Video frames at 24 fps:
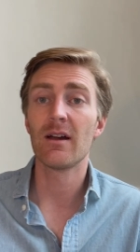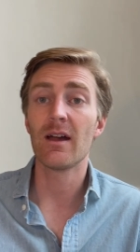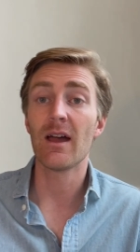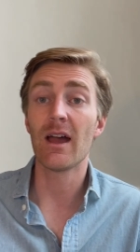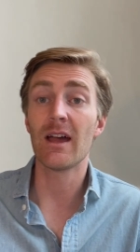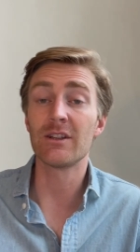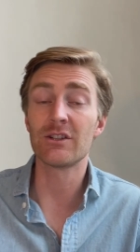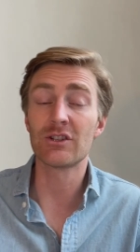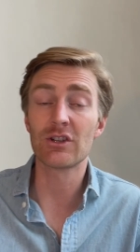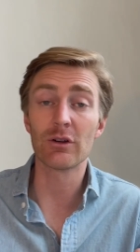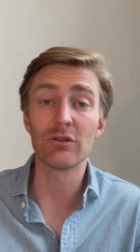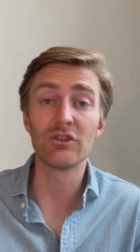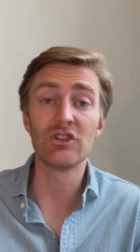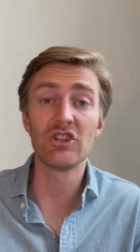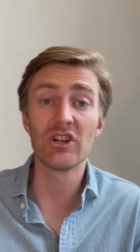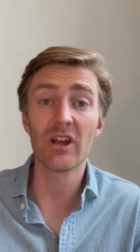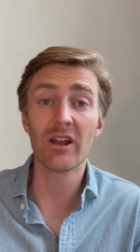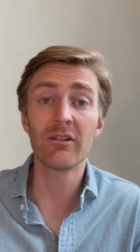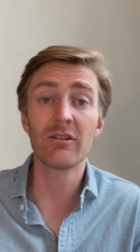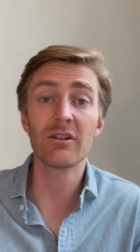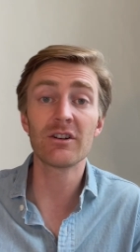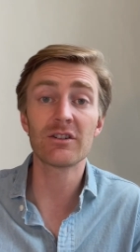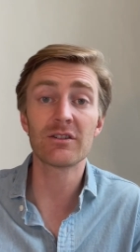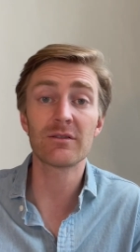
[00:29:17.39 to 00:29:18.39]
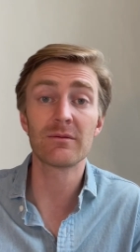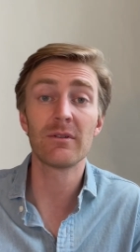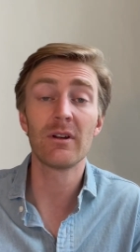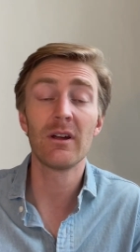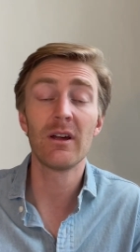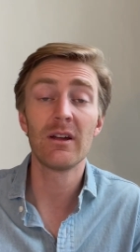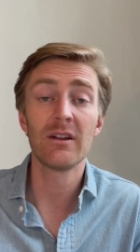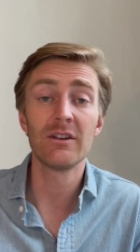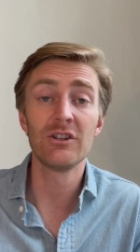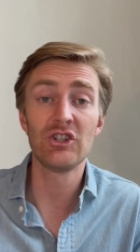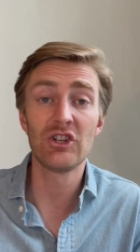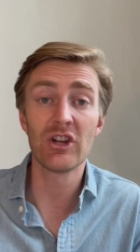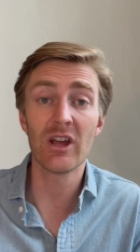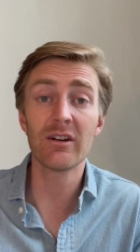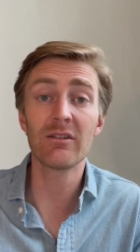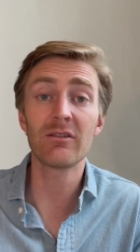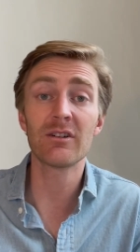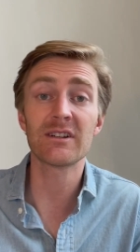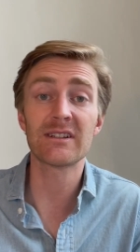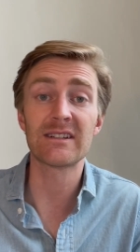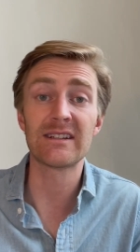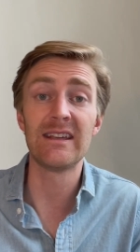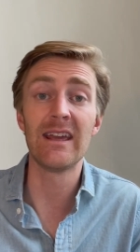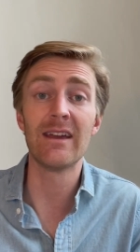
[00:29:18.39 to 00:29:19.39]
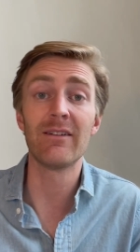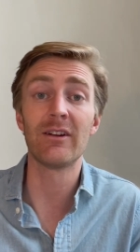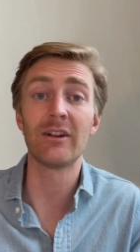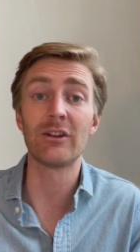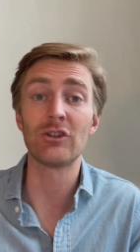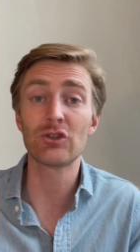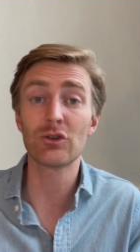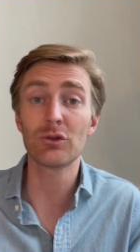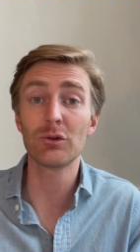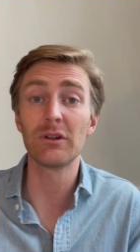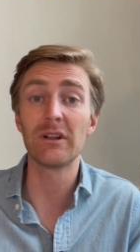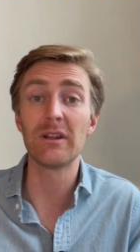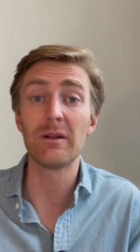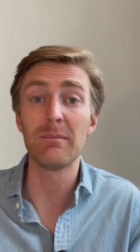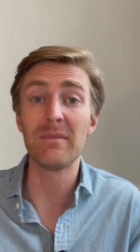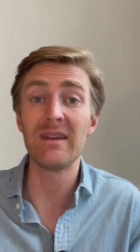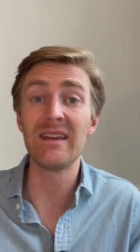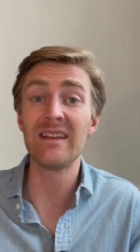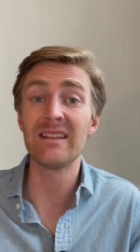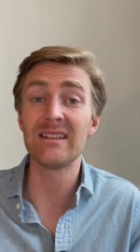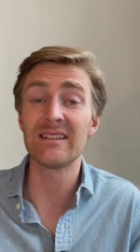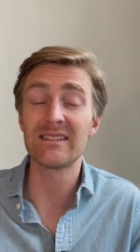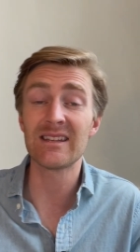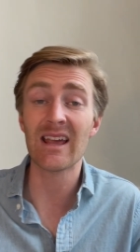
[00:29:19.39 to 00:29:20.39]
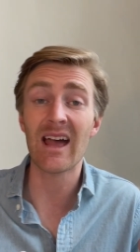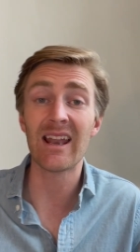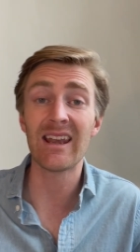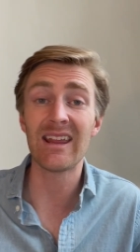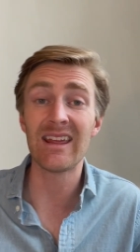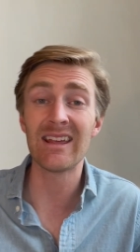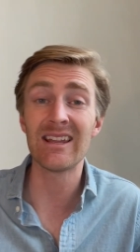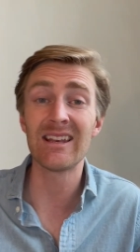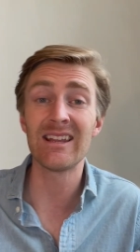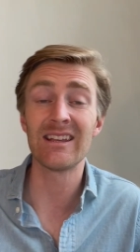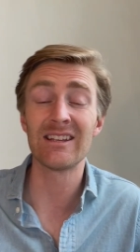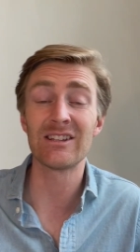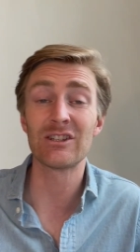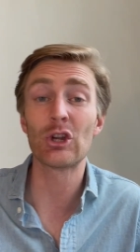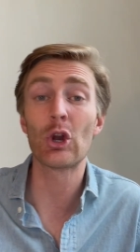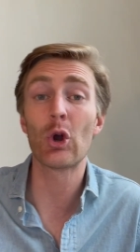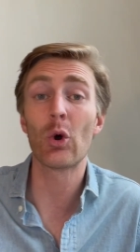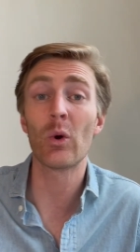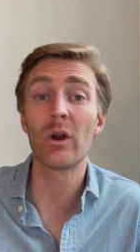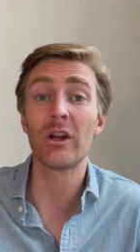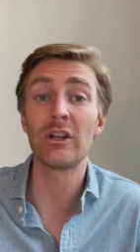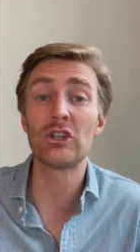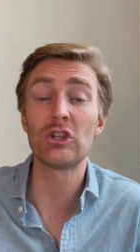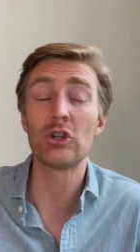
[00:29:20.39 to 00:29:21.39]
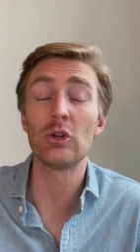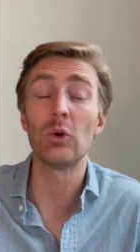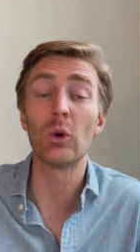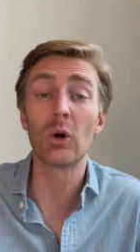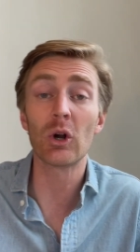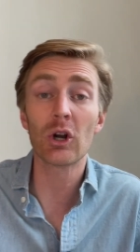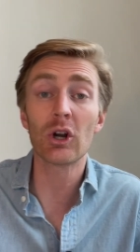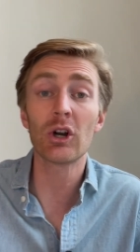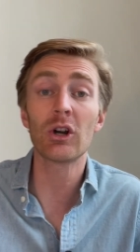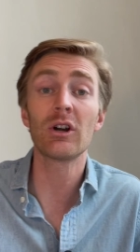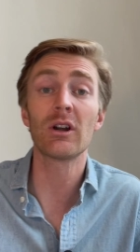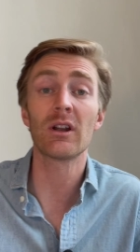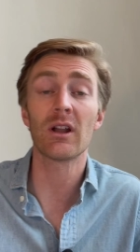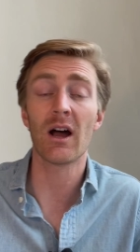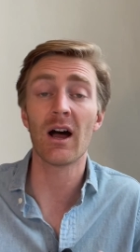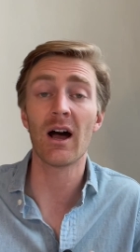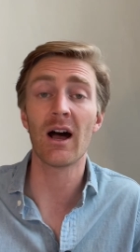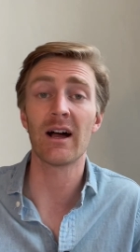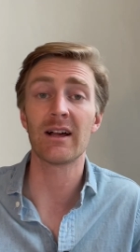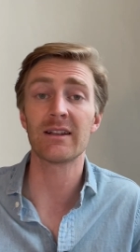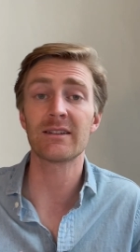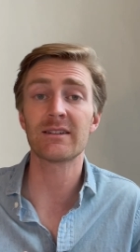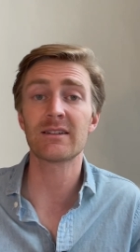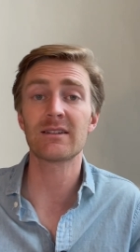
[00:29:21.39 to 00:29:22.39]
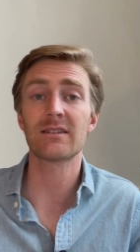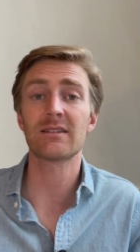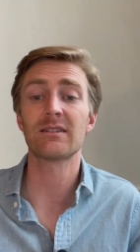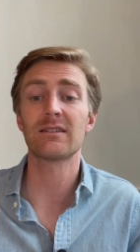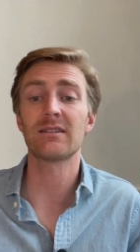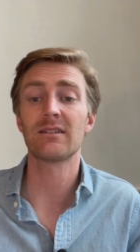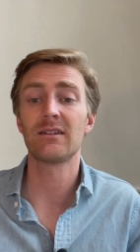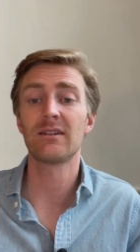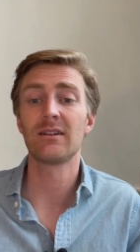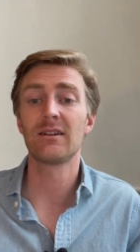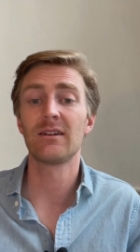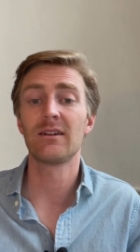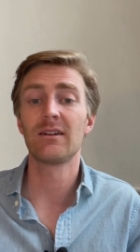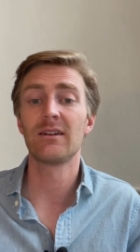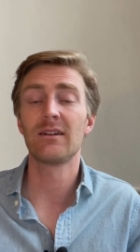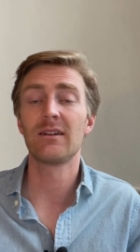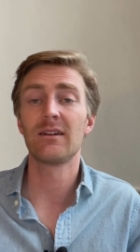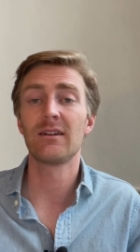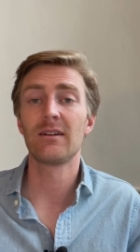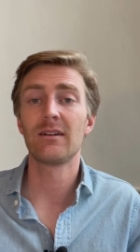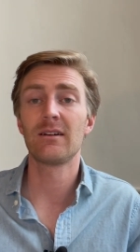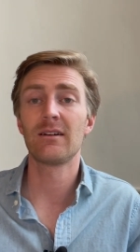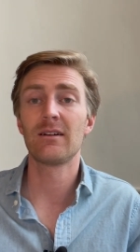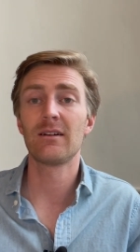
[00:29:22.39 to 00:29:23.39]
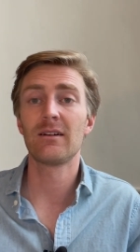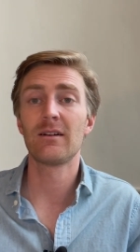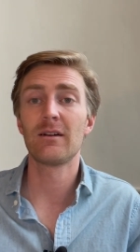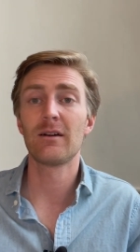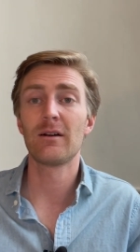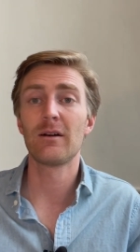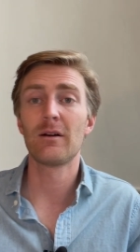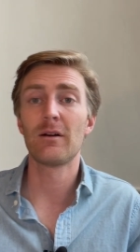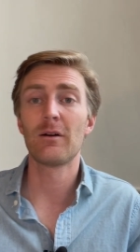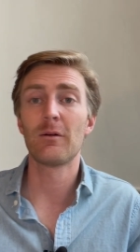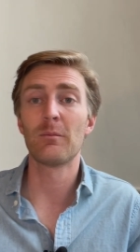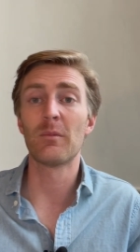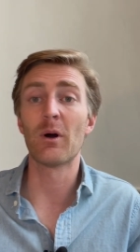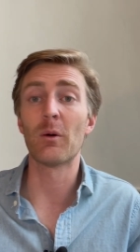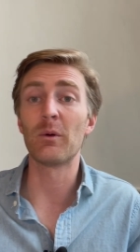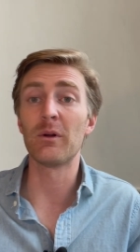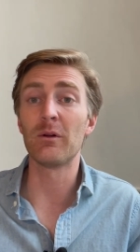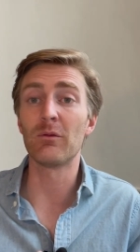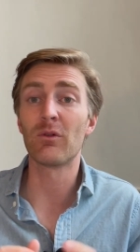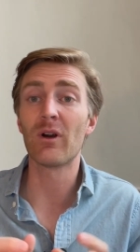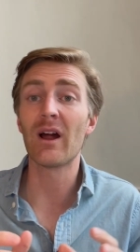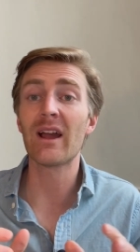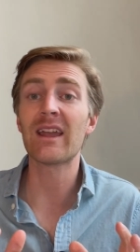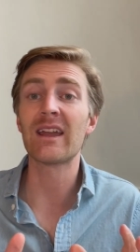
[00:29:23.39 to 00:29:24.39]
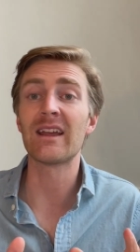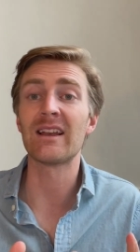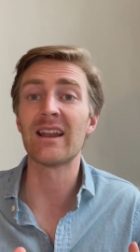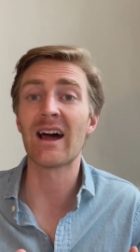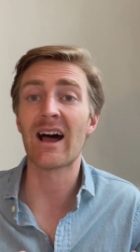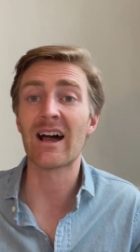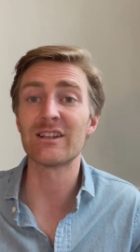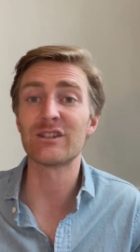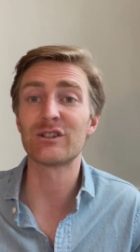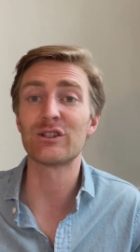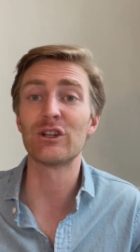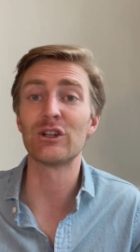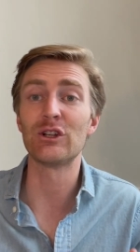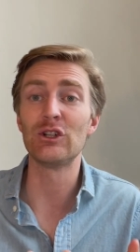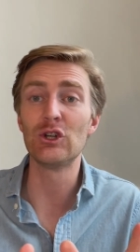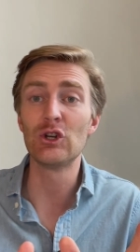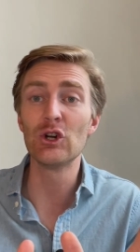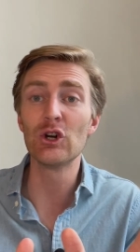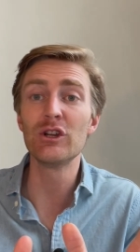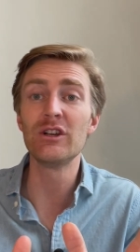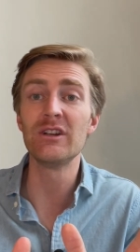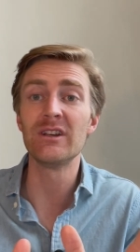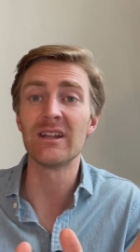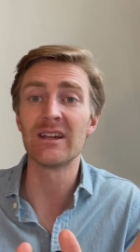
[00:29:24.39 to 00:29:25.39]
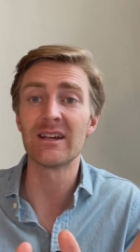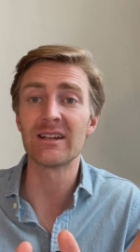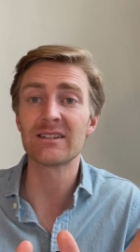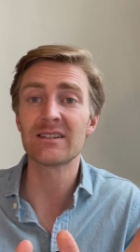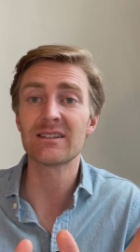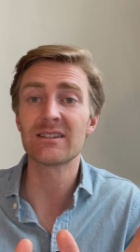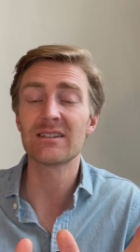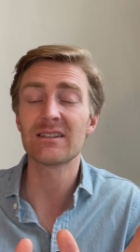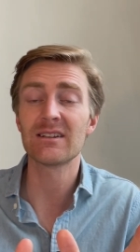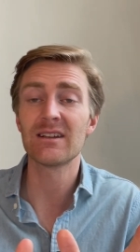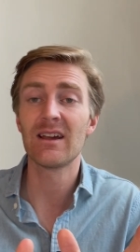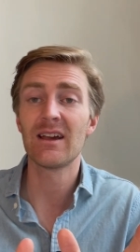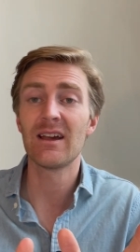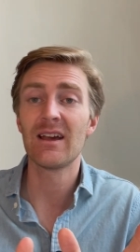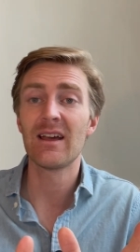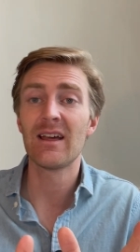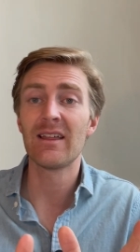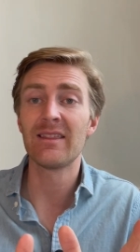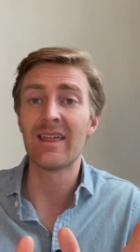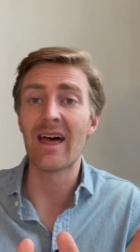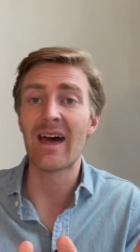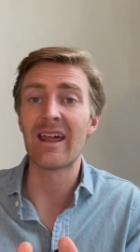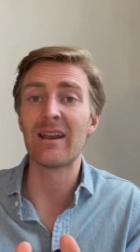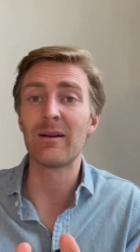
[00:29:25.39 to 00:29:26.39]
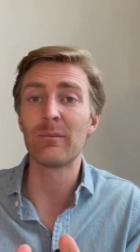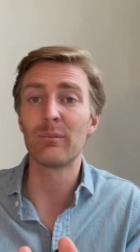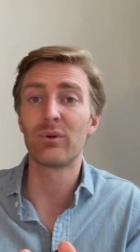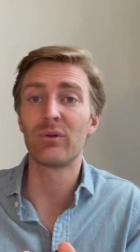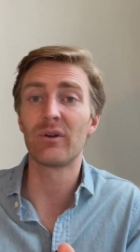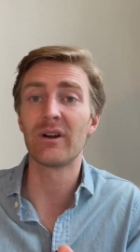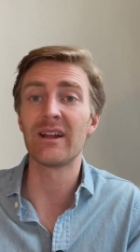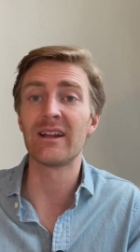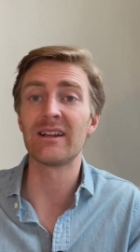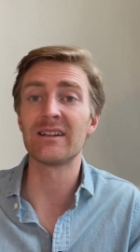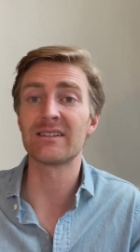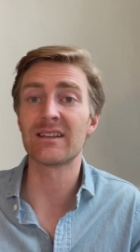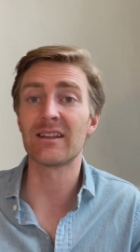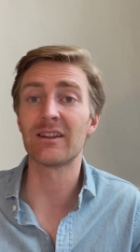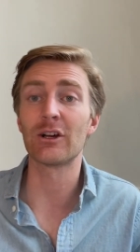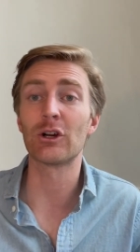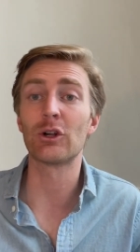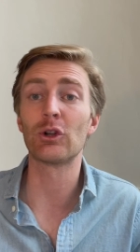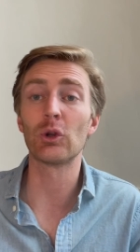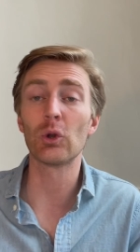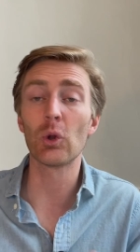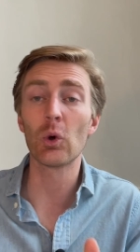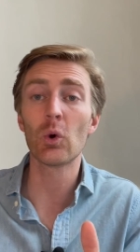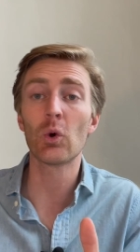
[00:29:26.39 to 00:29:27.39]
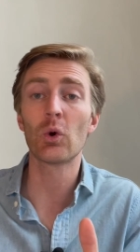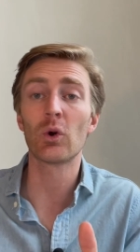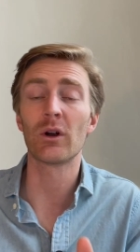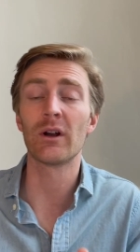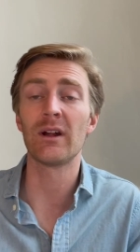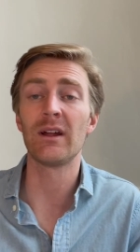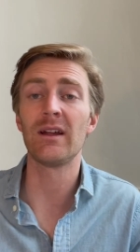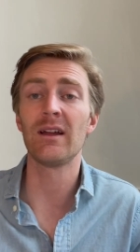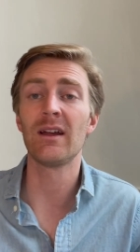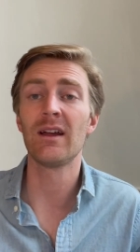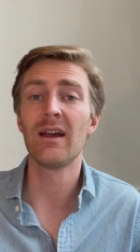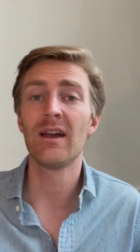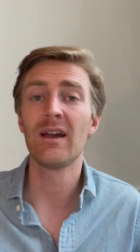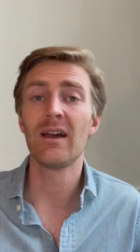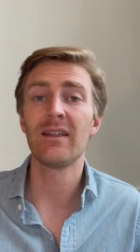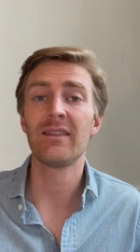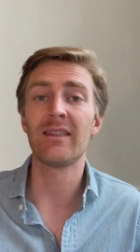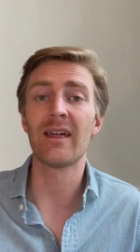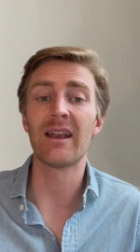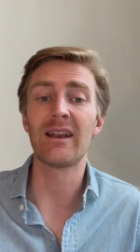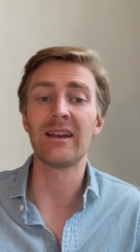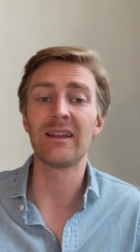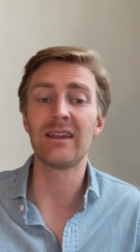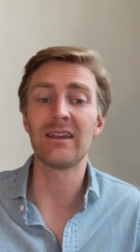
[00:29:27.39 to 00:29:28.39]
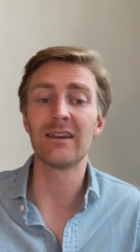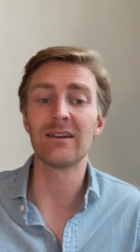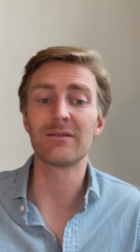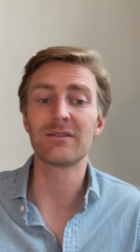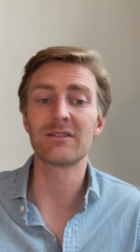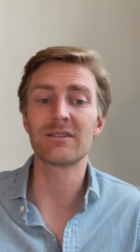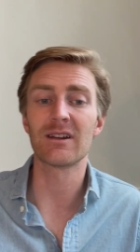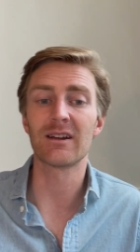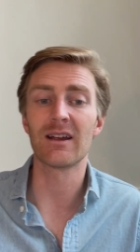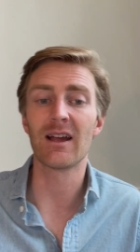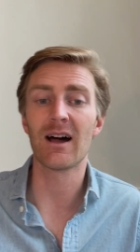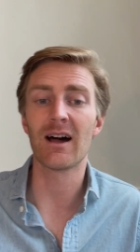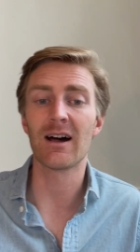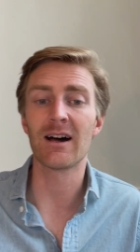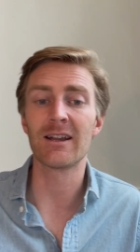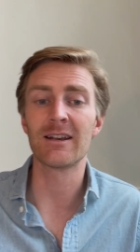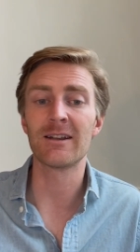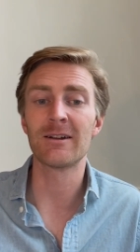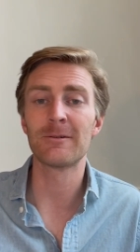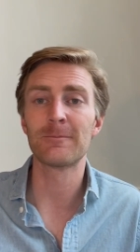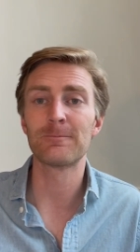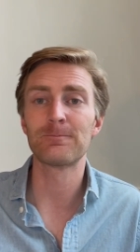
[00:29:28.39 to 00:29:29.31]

And so generous, generous giving truly means that it is going to hurt us. But we recognize the goodness that it brings and the glory that it gives to God.